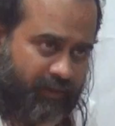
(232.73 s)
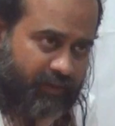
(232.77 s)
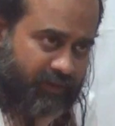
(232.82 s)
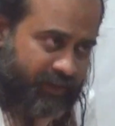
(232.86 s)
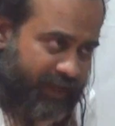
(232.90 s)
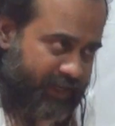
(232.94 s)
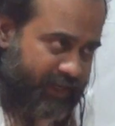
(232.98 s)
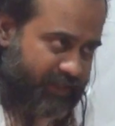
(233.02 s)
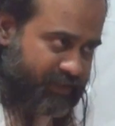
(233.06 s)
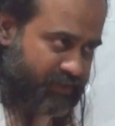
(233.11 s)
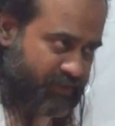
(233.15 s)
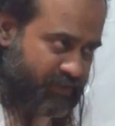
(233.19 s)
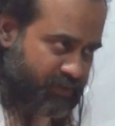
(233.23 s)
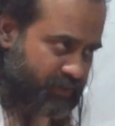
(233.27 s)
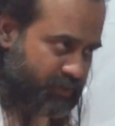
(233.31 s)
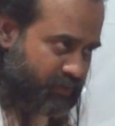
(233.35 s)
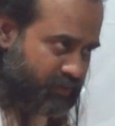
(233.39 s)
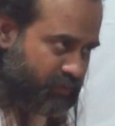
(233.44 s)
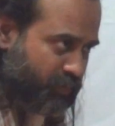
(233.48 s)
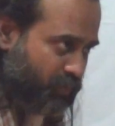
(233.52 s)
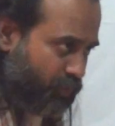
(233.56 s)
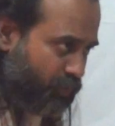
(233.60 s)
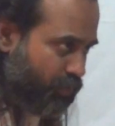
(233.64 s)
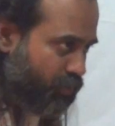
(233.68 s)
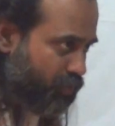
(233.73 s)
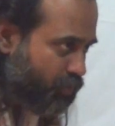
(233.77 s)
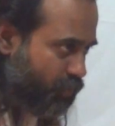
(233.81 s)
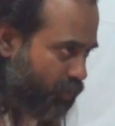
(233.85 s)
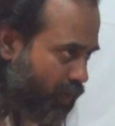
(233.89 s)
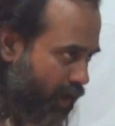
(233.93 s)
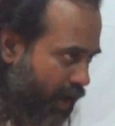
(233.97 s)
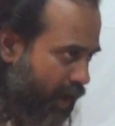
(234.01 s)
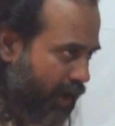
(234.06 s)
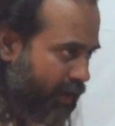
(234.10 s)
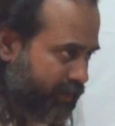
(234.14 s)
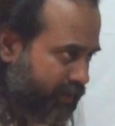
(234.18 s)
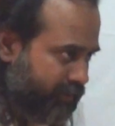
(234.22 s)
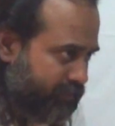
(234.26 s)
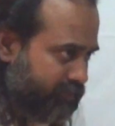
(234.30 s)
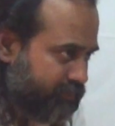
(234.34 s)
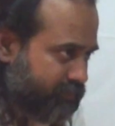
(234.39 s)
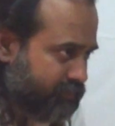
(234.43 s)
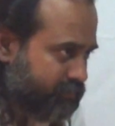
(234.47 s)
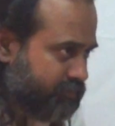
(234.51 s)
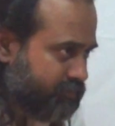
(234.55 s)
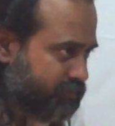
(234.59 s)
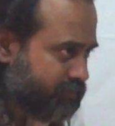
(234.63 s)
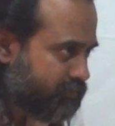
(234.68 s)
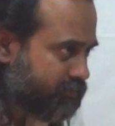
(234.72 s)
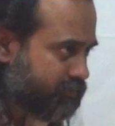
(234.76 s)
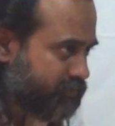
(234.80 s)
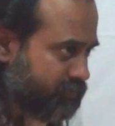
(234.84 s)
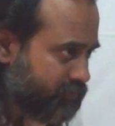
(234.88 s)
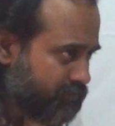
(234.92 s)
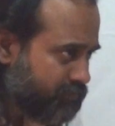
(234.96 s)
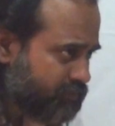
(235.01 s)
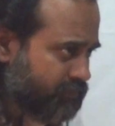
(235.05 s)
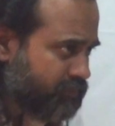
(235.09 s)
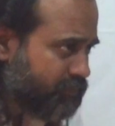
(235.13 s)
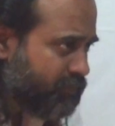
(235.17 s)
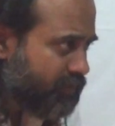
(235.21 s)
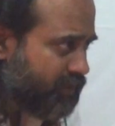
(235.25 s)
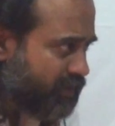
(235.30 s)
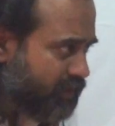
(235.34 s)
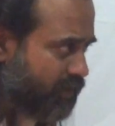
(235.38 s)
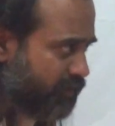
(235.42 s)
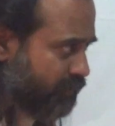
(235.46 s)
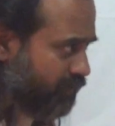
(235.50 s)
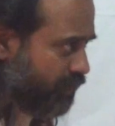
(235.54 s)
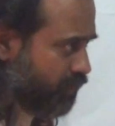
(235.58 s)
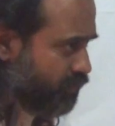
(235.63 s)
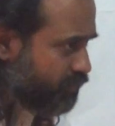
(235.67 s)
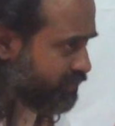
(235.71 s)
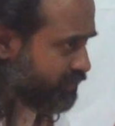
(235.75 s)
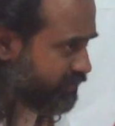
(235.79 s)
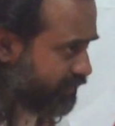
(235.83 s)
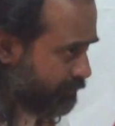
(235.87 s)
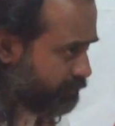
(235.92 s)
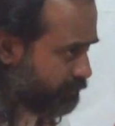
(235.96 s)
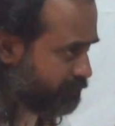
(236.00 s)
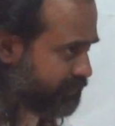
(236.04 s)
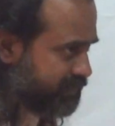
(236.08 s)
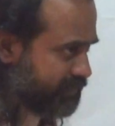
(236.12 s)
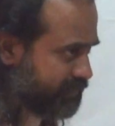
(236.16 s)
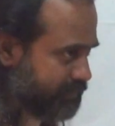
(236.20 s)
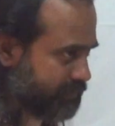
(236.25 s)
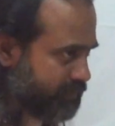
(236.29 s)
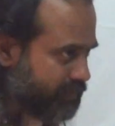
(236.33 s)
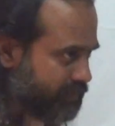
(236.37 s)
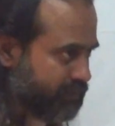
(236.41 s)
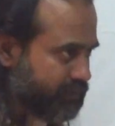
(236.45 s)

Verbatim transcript: That's who you are. Hmm? The one who slips.